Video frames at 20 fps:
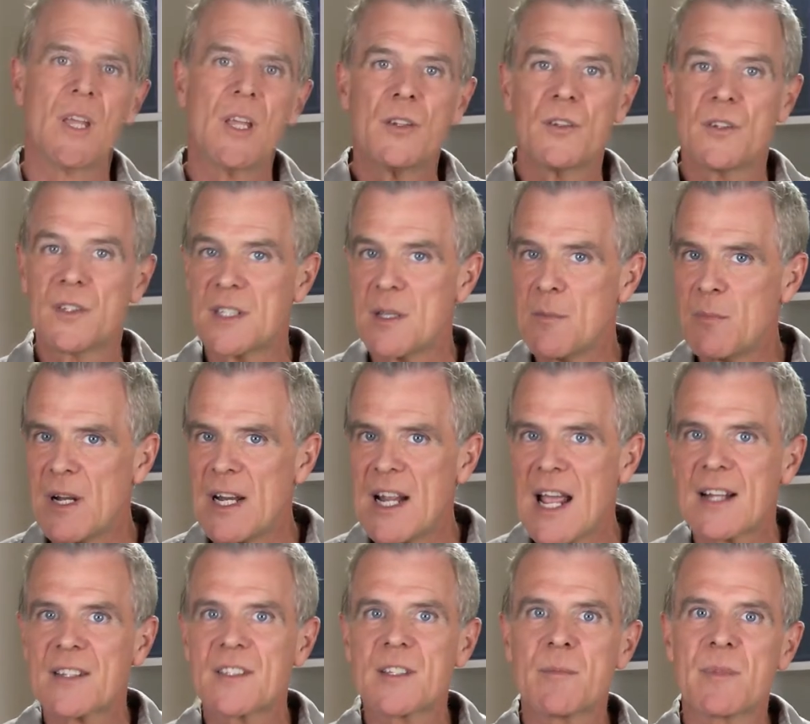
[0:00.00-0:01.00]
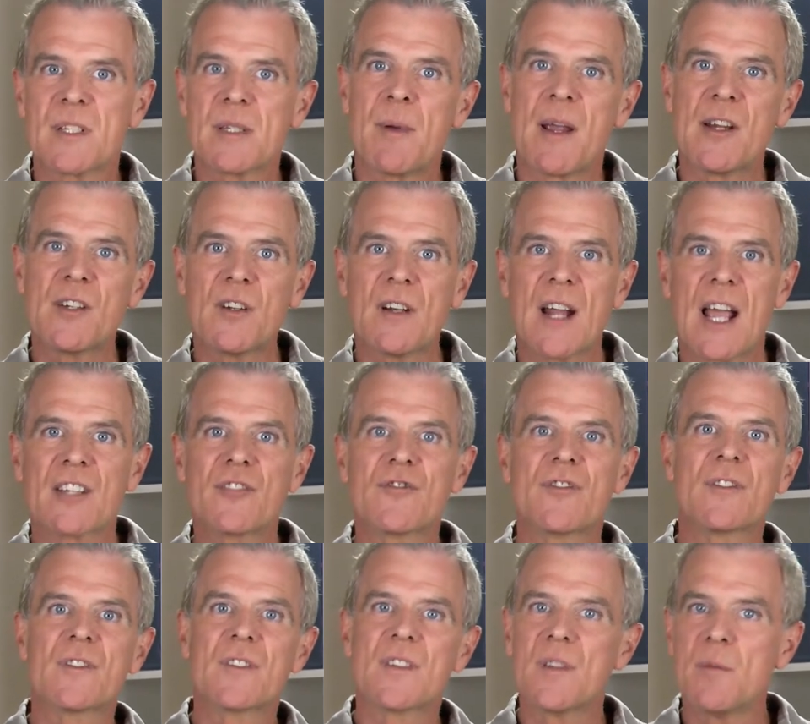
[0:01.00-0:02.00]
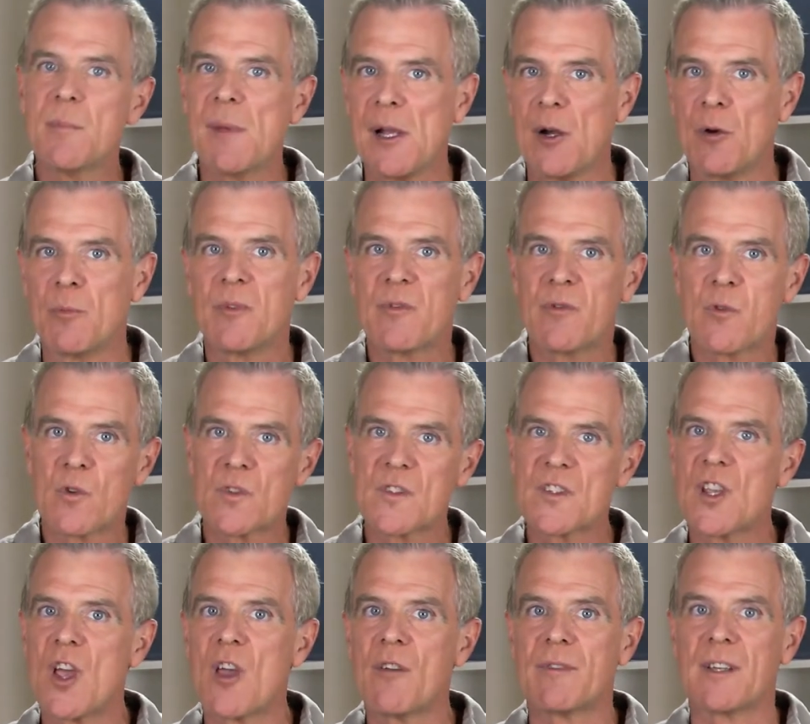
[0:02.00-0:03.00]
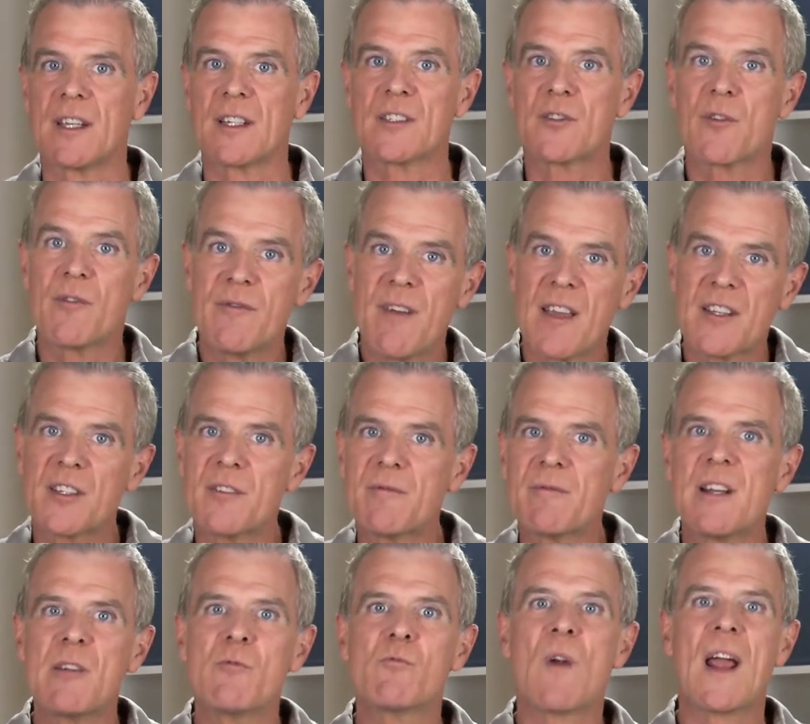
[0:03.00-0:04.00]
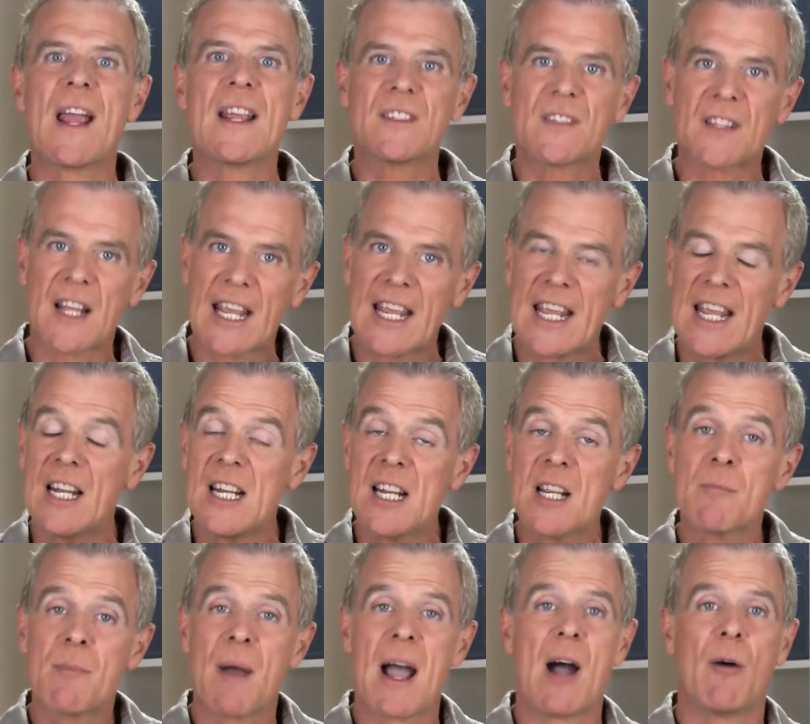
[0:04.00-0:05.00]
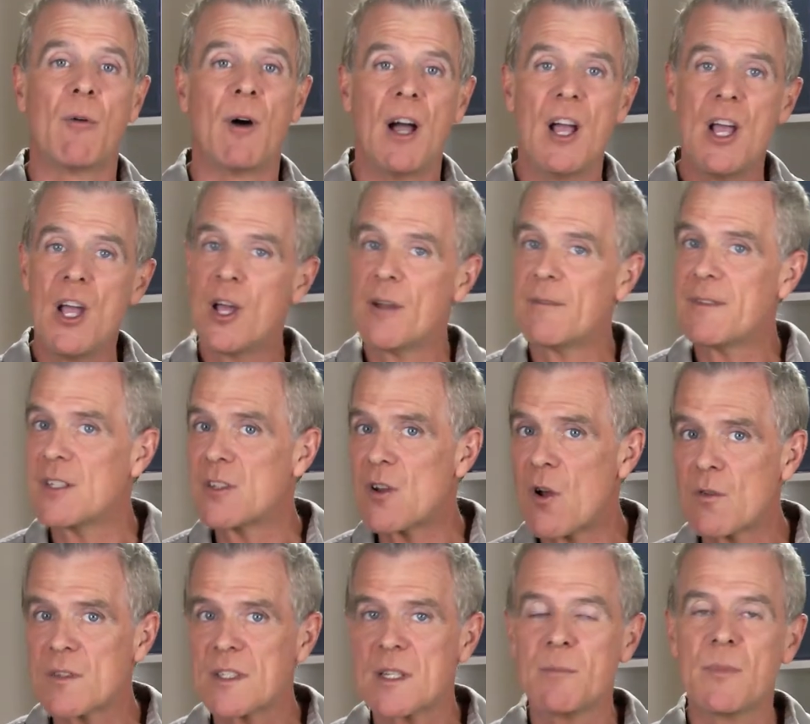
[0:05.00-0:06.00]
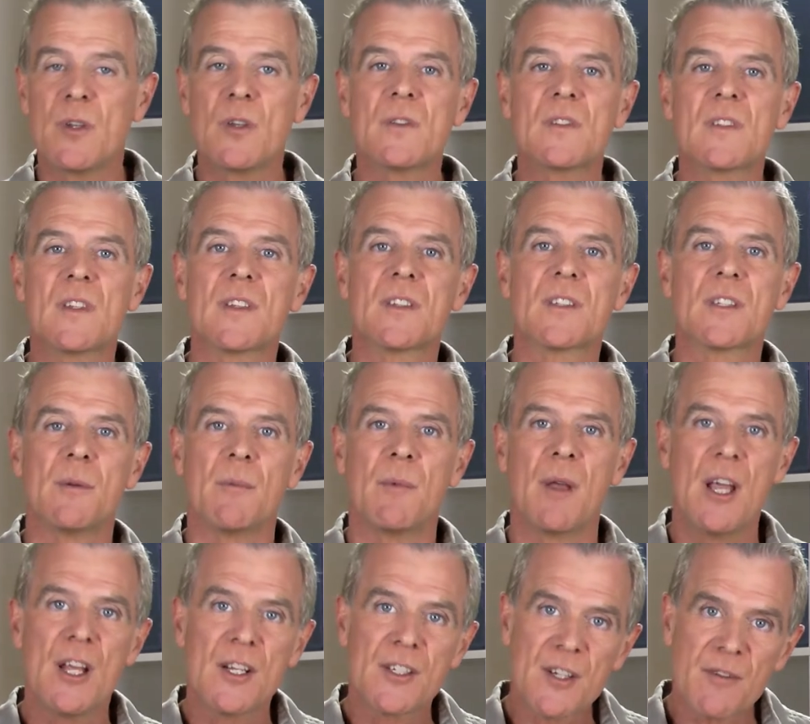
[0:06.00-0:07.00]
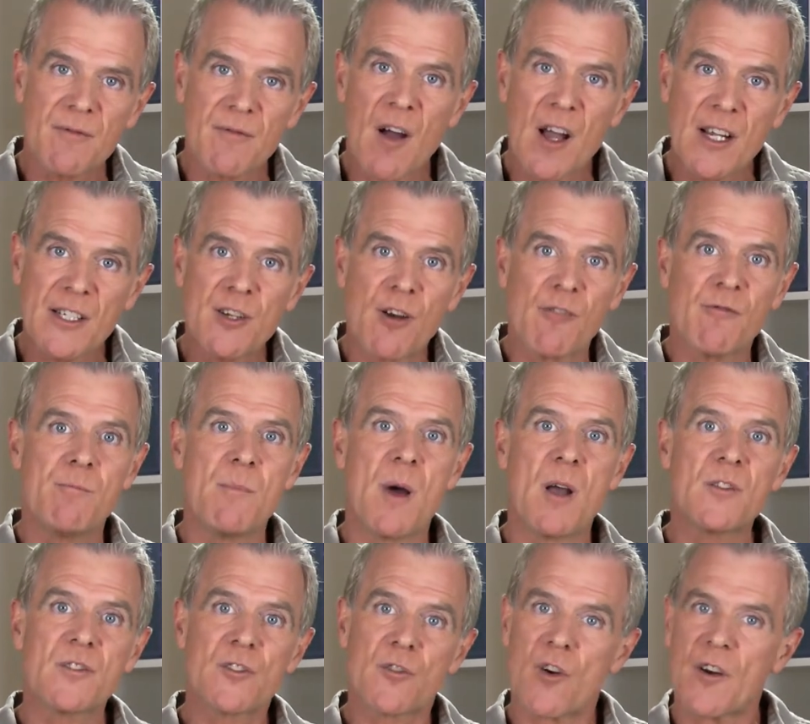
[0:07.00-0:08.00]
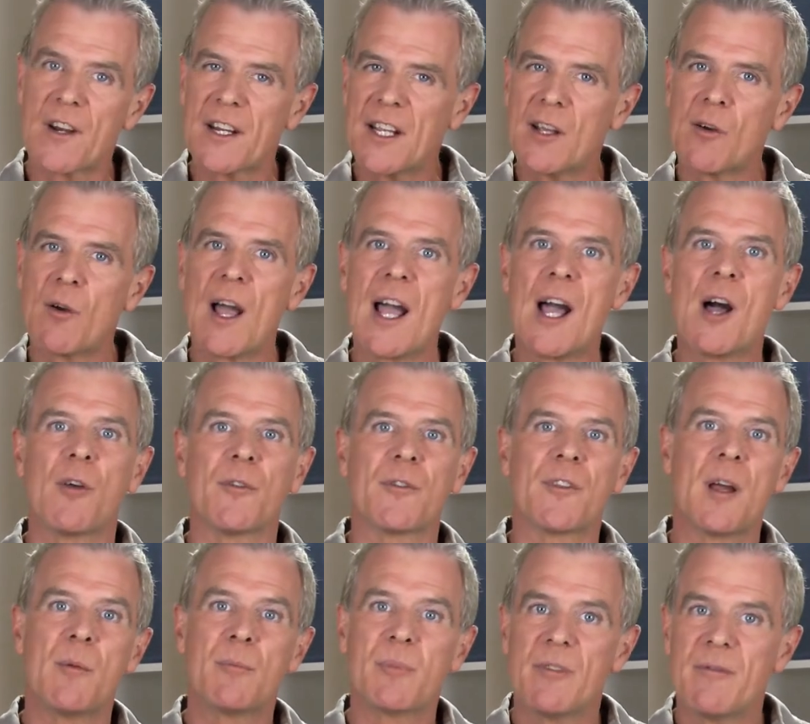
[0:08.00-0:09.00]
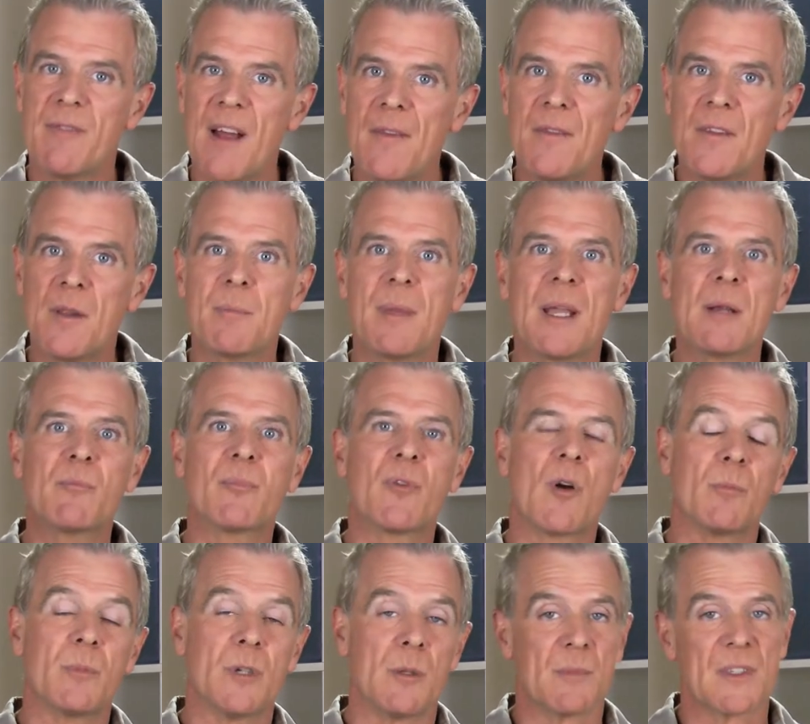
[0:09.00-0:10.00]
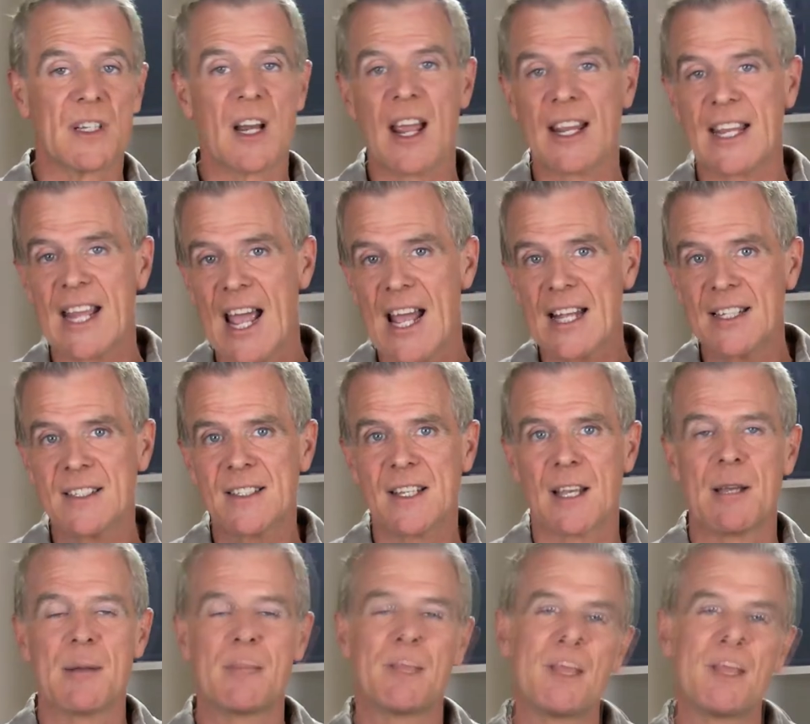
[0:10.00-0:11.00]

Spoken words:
You simply add some special extras to the meal before serving to effectively raise the healing power of your dog's immune system to fight off most chronic ill health and prevent the big problems like cancer.